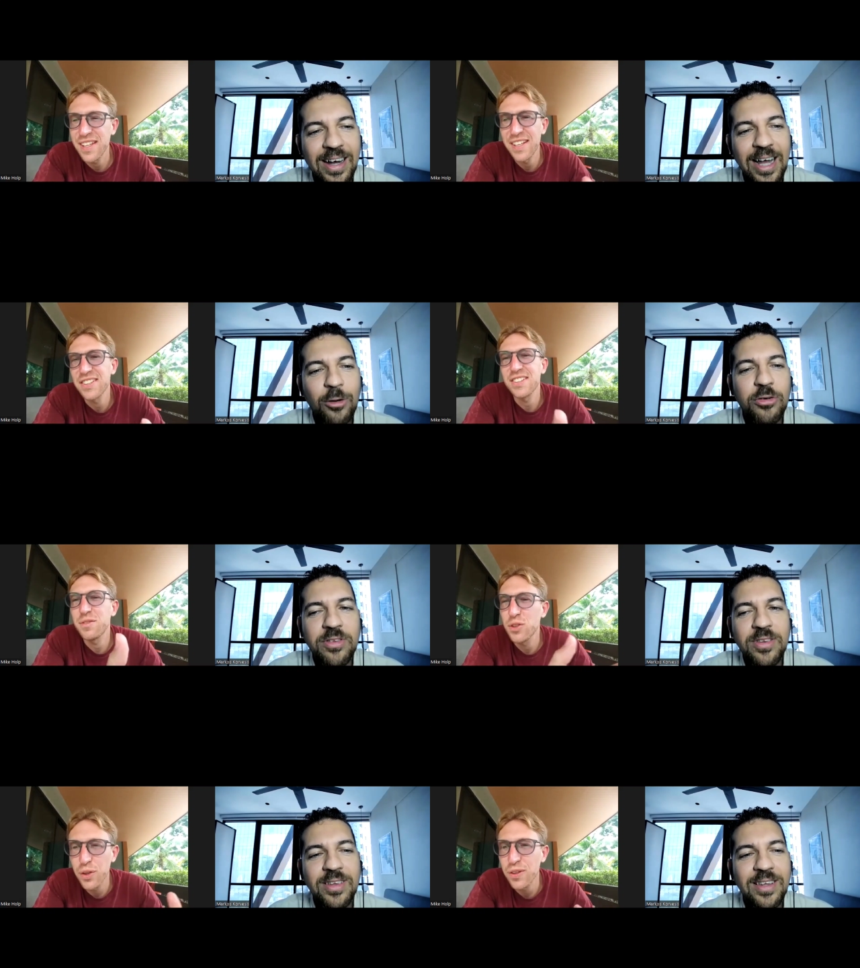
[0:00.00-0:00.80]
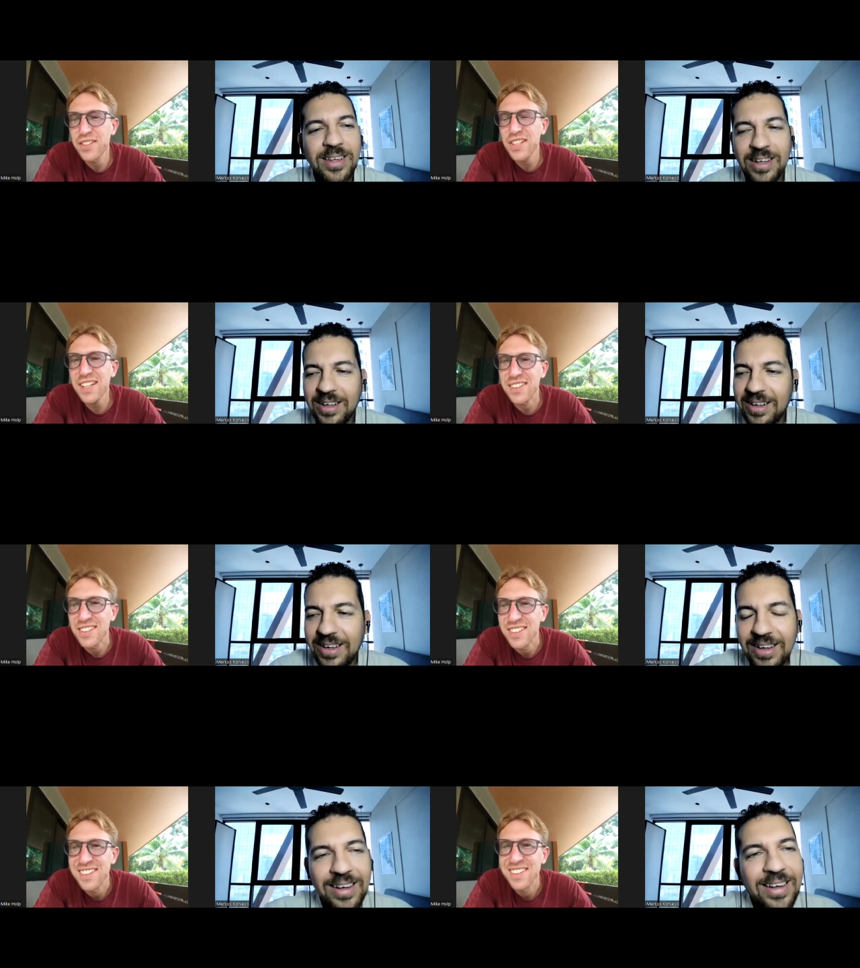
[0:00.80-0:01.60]
Speaker 1: 10, I was, 30
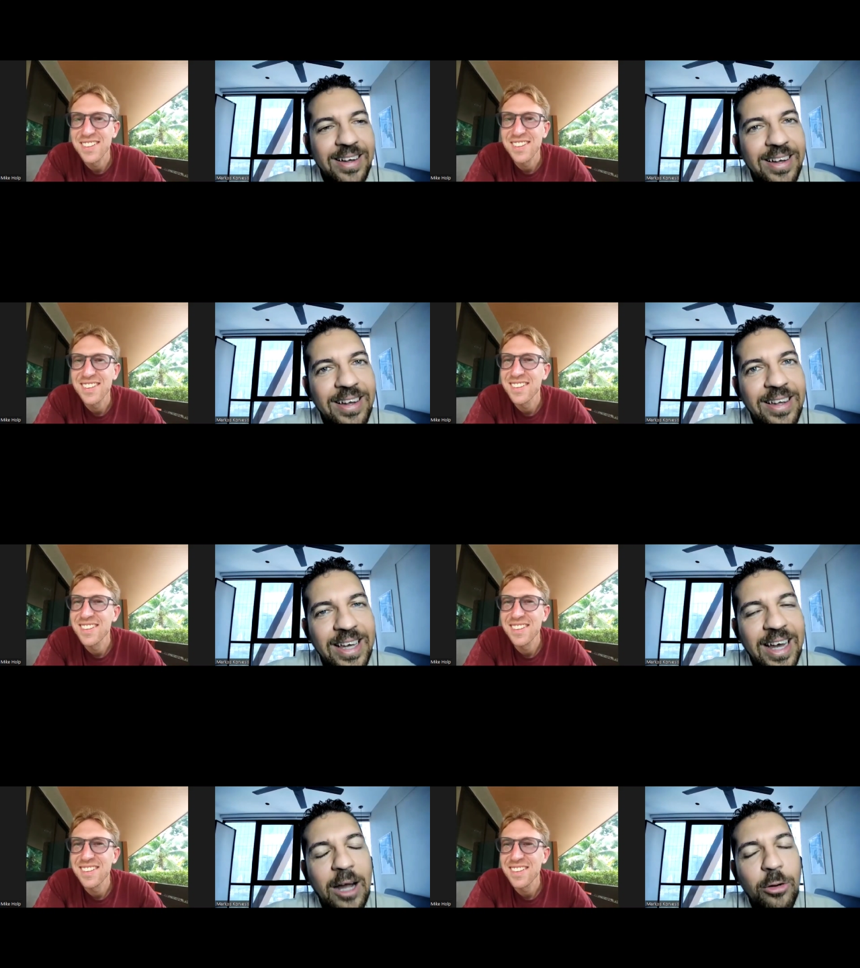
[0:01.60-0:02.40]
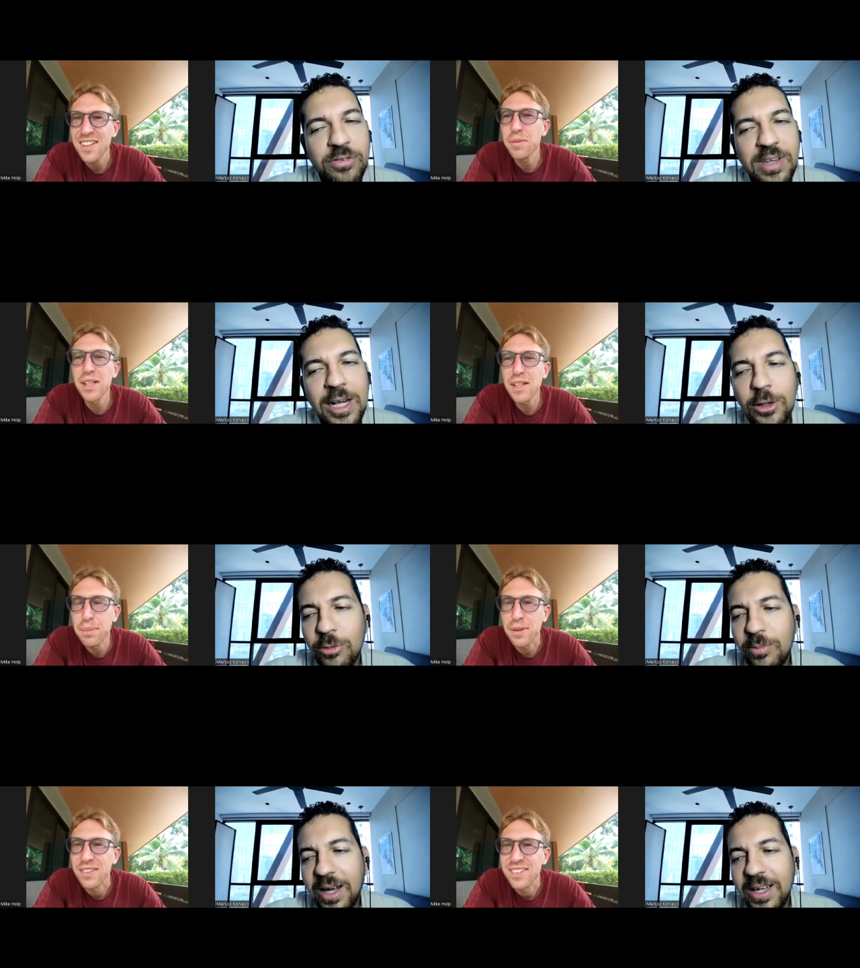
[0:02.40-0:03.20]
seconds.
Speaker 2: Yeah, I was telling
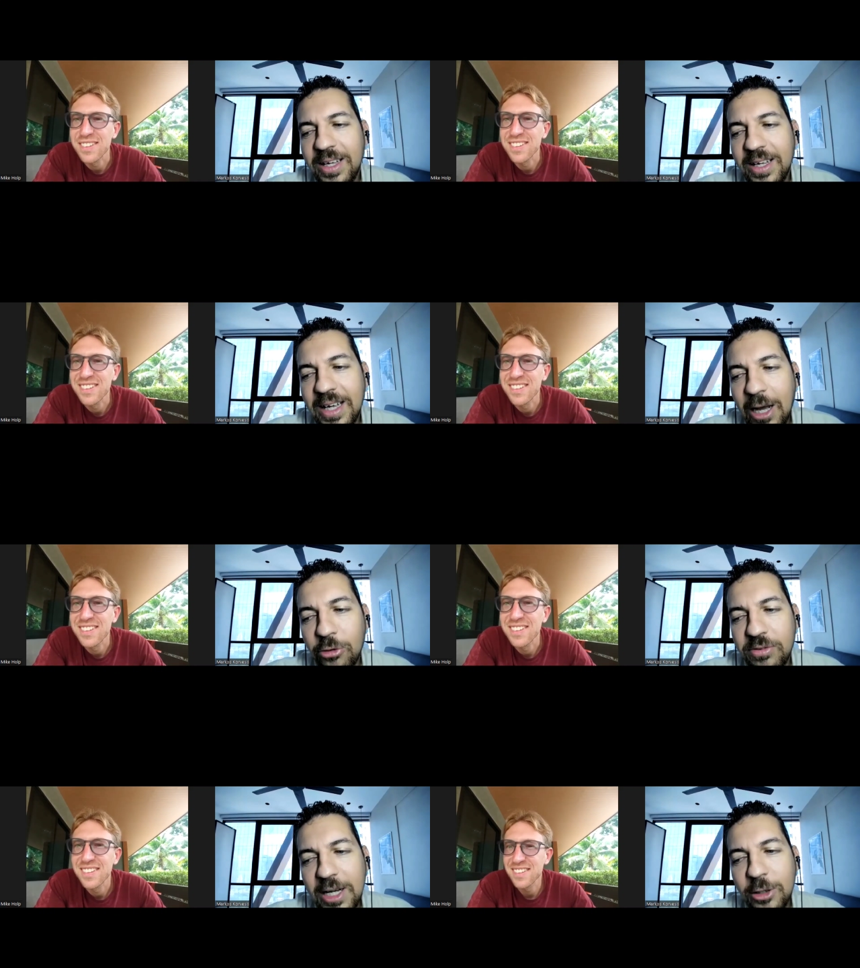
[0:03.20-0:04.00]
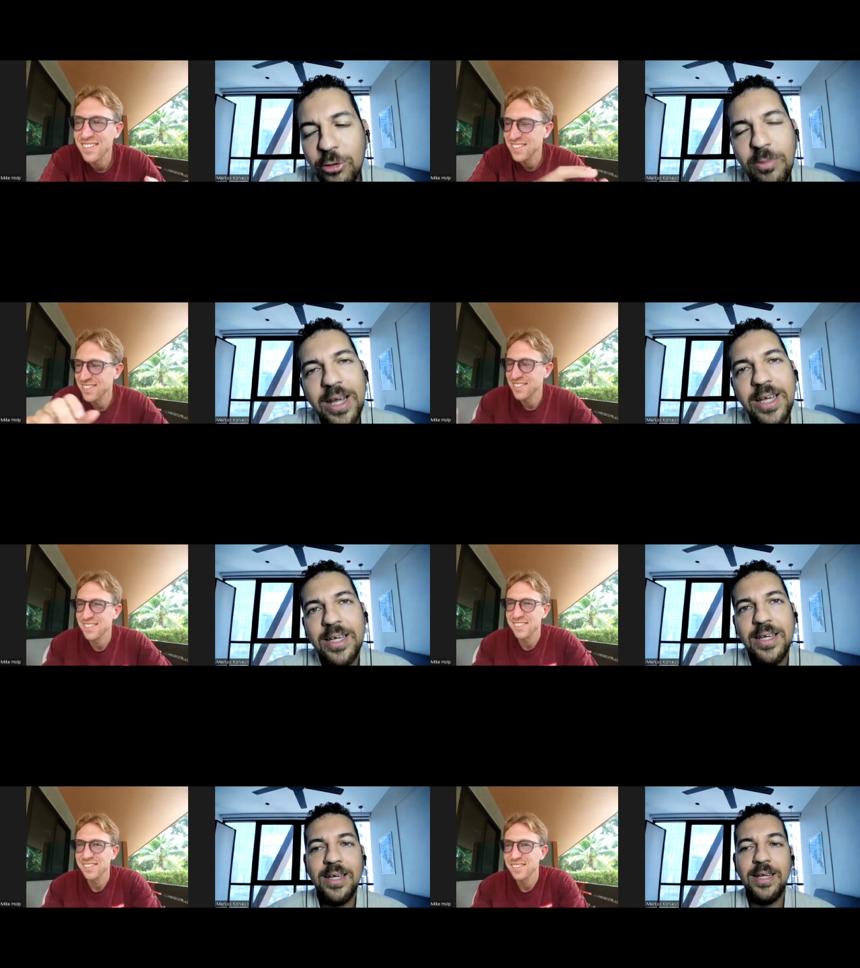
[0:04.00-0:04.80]
to my I was telling to my
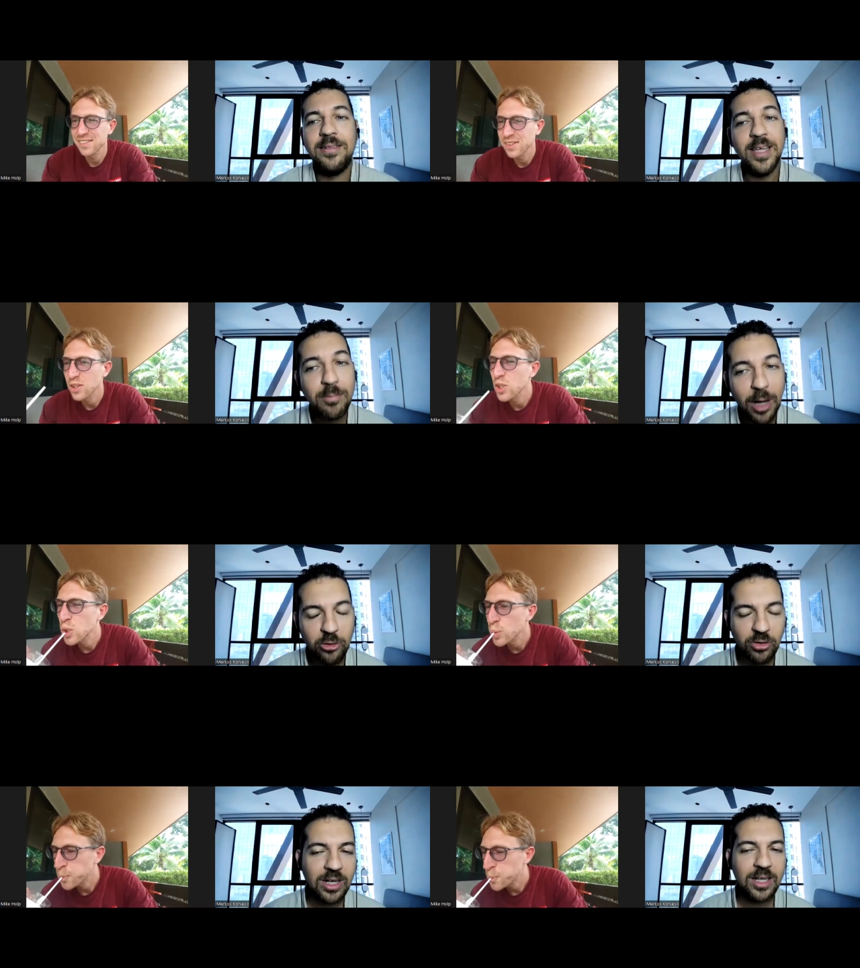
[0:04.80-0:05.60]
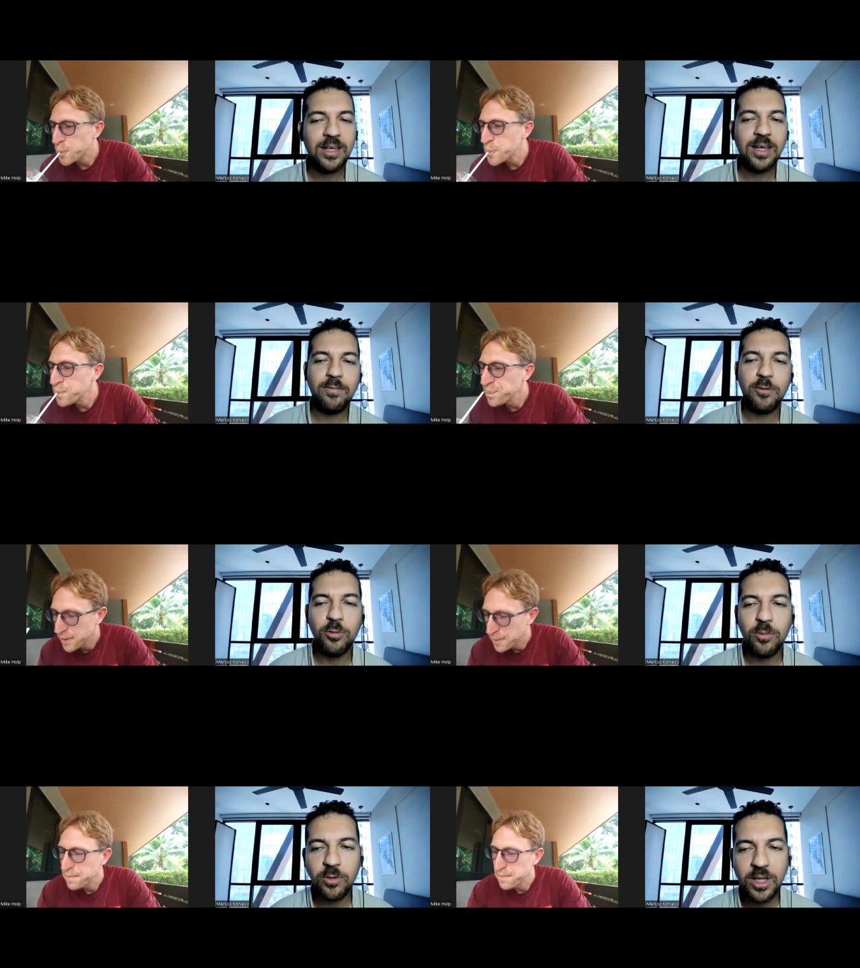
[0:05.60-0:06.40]
team actually a
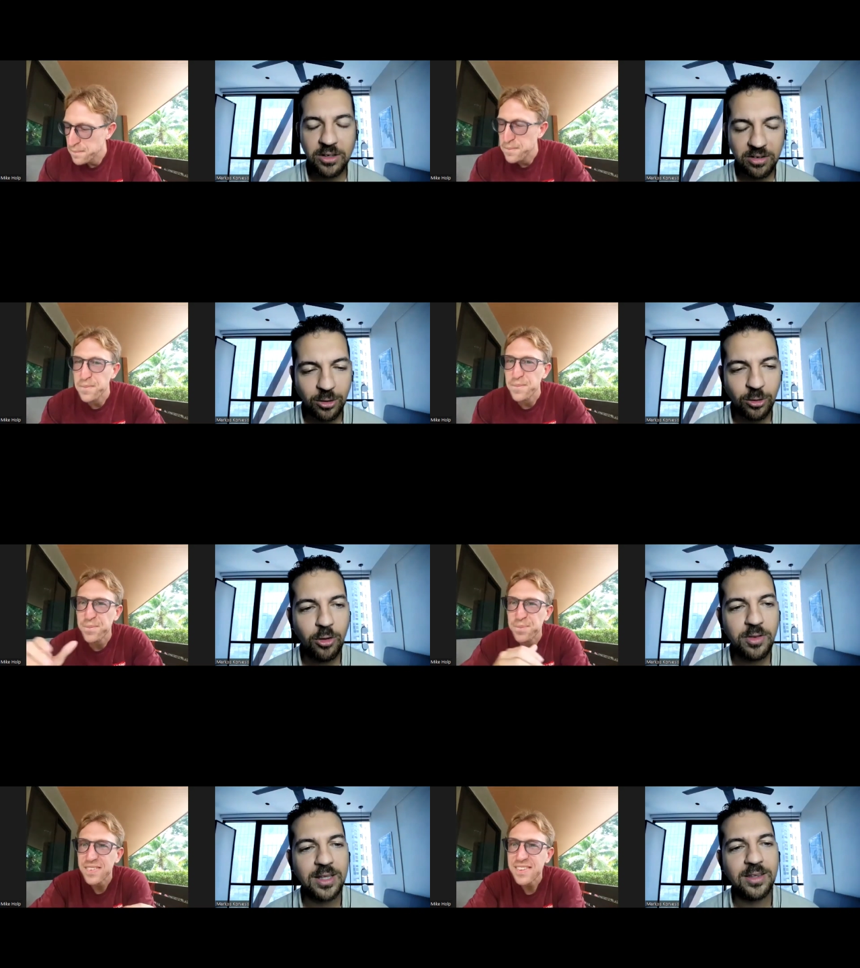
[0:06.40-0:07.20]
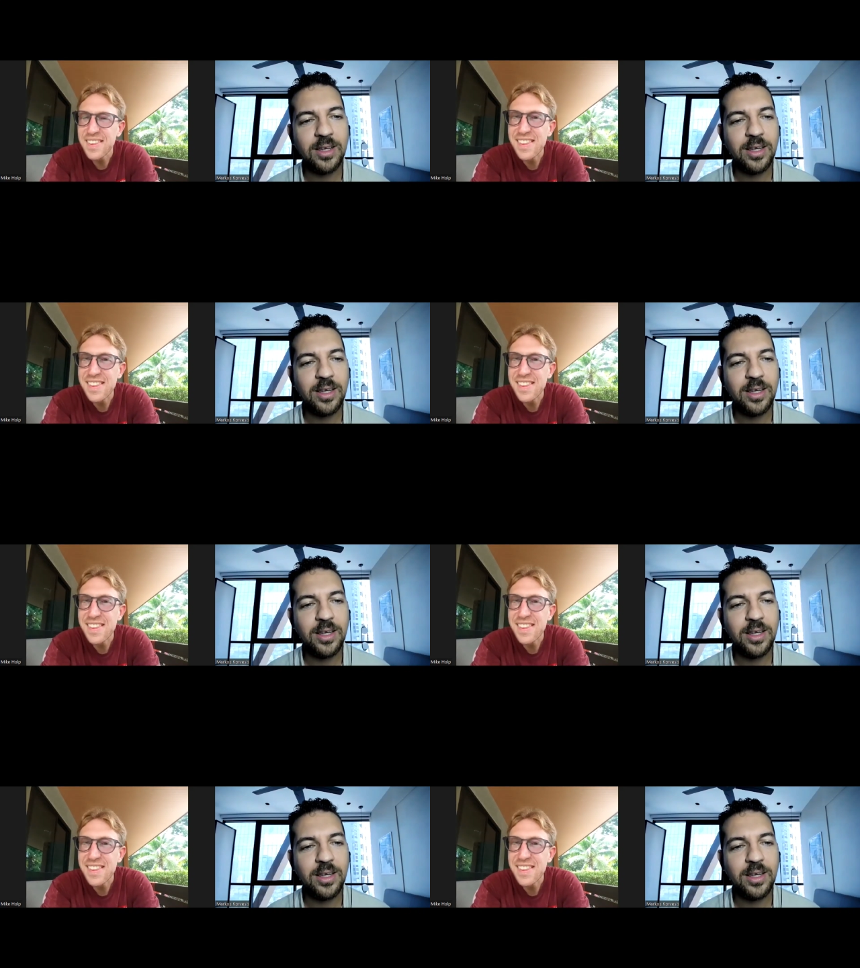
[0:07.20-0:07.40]
few days ago that